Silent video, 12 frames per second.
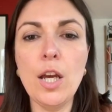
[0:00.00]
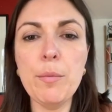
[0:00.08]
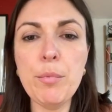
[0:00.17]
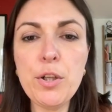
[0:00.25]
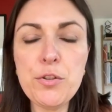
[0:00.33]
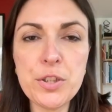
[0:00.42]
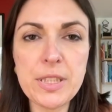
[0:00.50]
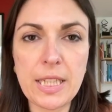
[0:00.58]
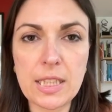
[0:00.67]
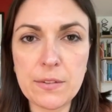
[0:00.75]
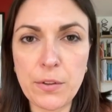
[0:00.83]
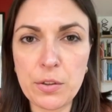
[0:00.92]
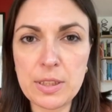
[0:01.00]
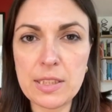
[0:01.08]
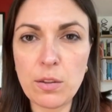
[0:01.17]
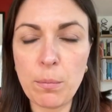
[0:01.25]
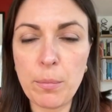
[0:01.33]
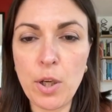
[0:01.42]
Approach 6
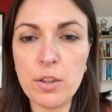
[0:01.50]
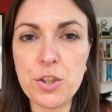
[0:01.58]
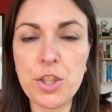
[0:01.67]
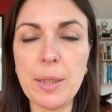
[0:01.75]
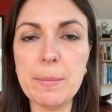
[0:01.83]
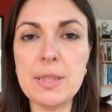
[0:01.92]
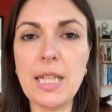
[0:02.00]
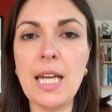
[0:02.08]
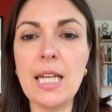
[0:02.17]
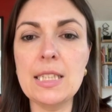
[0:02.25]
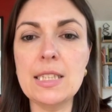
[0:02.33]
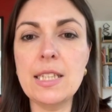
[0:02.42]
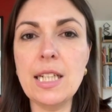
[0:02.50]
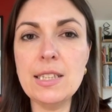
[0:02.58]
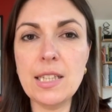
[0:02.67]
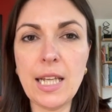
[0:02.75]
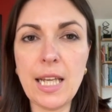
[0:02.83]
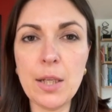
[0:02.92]
focuses on partnerships, and the
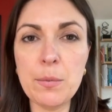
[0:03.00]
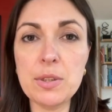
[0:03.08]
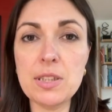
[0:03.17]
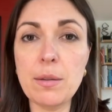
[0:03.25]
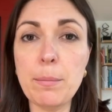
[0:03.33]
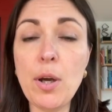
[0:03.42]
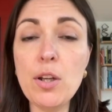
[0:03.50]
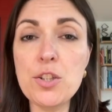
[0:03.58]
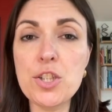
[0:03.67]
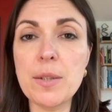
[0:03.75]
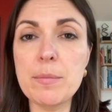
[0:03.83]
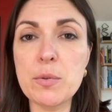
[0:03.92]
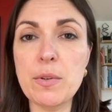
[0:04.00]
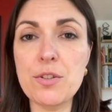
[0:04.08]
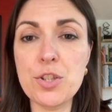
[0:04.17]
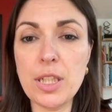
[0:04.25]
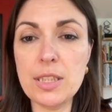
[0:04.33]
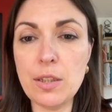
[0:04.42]
lesson here was that partnerships with
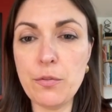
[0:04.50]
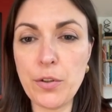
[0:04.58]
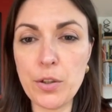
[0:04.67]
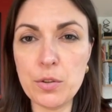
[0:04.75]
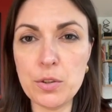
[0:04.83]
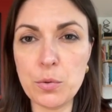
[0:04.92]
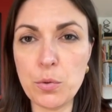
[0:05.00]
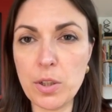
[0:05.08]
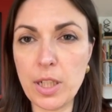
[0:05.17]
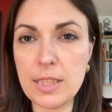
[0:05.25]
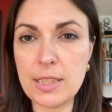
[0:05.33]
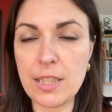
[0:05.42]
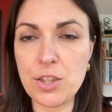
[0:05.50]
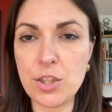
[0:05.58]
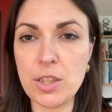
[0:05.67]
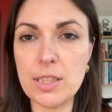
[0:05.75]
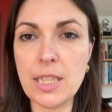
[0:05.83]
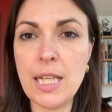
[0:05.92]
GESI-focused
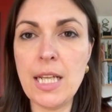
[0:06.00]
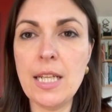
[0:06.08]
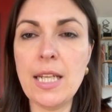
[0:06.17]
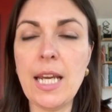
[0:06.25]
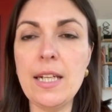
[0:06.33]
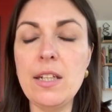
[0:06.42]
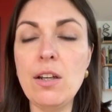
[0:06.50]
organisations can